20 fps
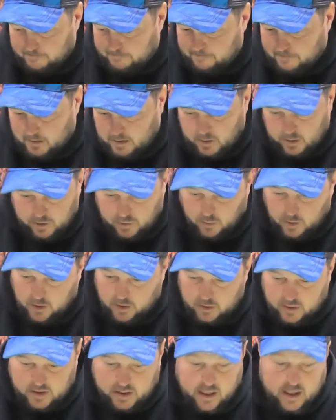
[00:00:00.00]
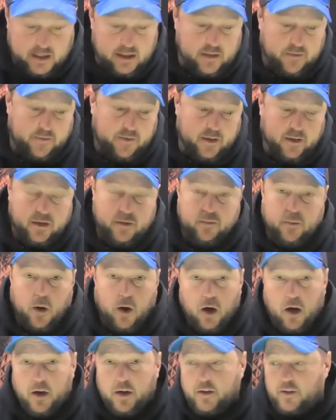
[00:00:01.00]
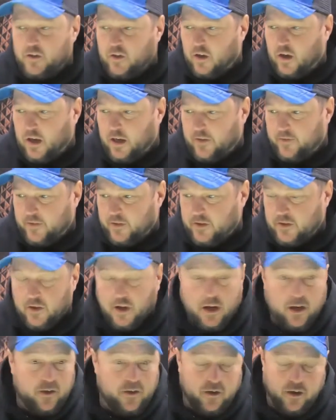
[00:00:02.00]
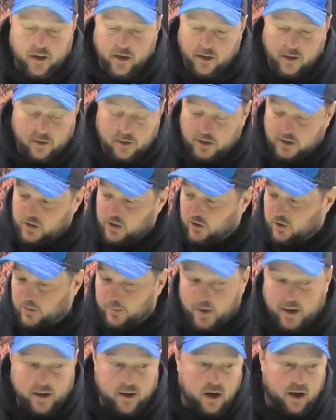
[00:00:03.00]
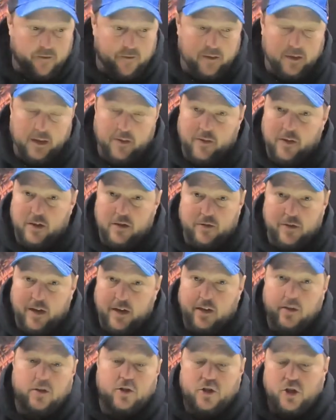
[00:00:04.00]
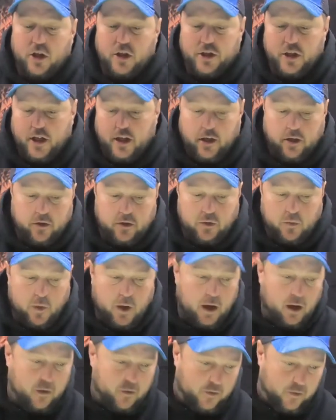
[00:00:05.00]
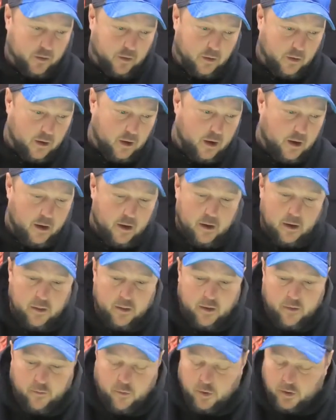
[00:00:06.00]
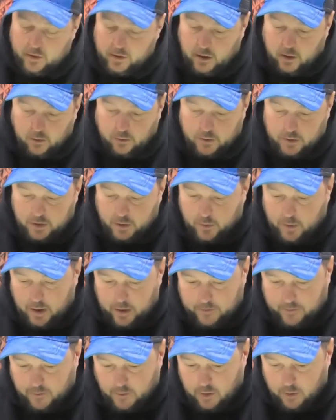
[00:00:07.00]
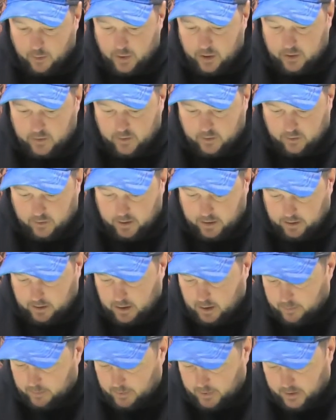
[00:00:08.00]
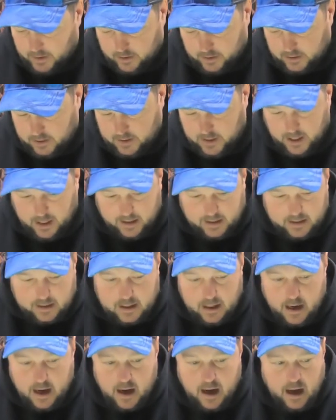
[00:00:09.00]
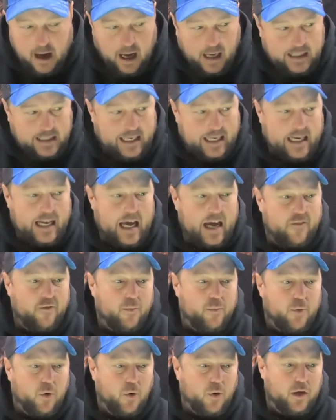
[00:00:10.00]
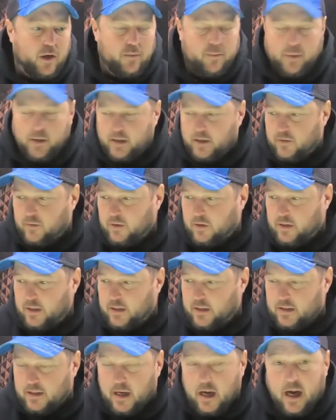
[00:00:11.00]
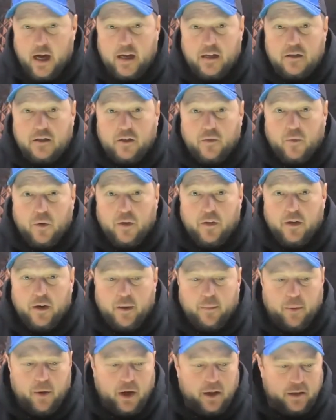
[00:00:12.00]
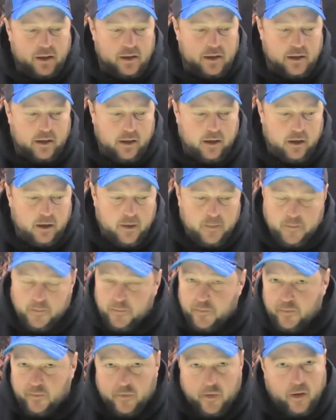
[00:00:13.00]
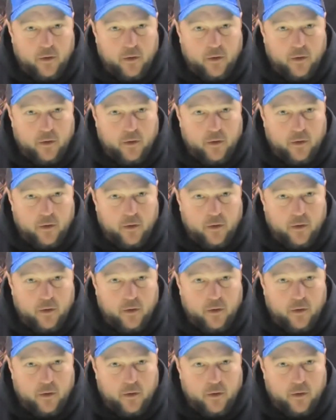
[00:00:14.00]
it's one of those things, if it's on, it's on. If it's not, it's not. You can always just turn the button off and leave it as a regular Jawjacker as well. So they've worked out really well for me. It's a great company out of the States. I did have a broken piece with these guys on one that I bought this year. They